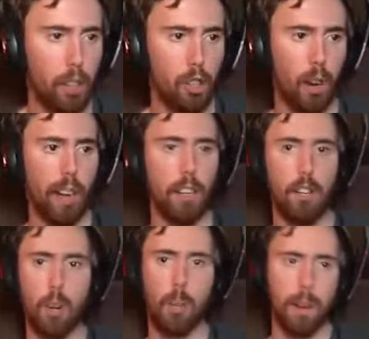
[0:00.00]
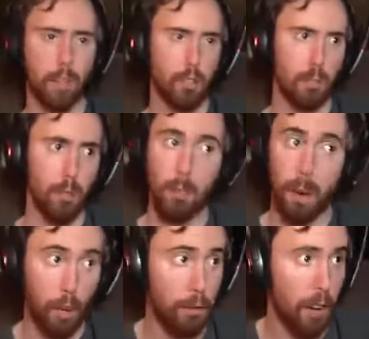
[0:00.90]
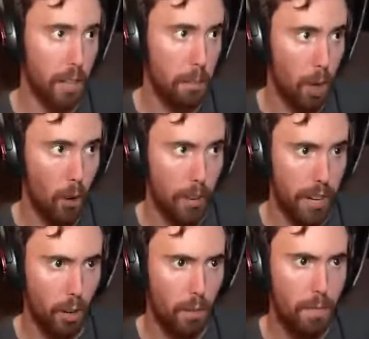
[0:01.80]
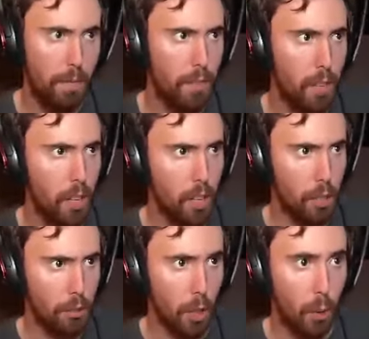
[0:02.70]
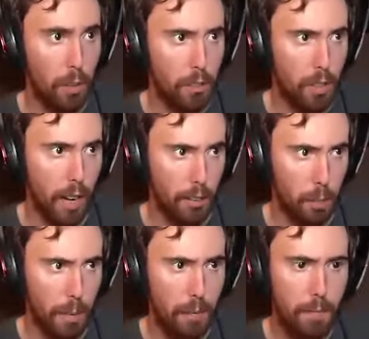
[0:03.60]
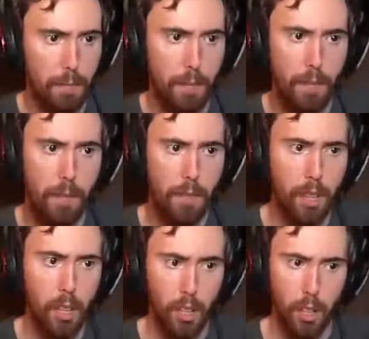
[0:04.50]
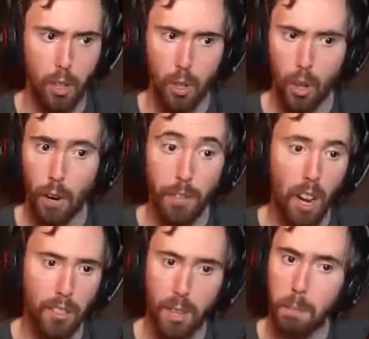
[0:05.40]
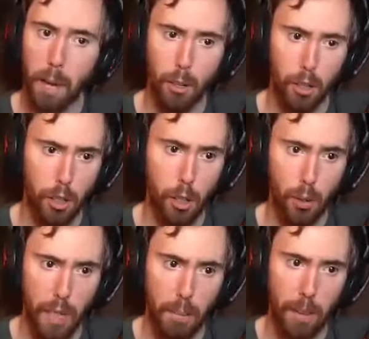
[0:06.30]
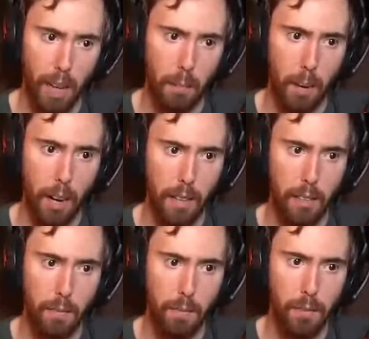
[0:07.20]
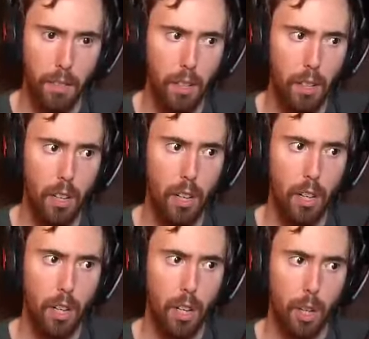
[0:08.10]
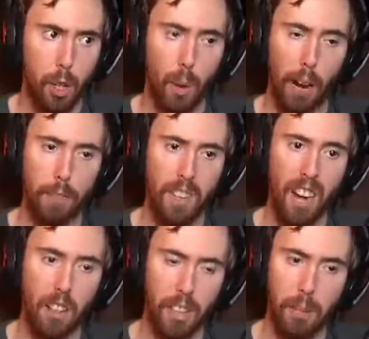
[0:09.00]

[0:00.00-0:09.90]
trying to do, but you, you better fucking be over here. There's no reason not to be. You have nothing better to do. Keep that in mind. You have nothing